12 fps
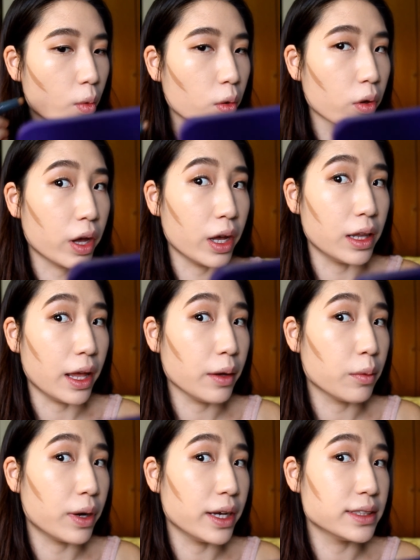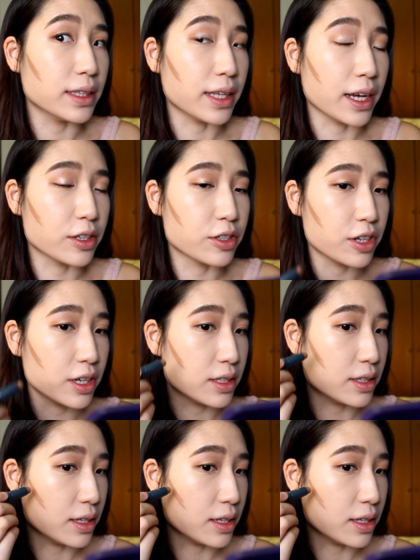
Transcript: Okay, likewise the texture is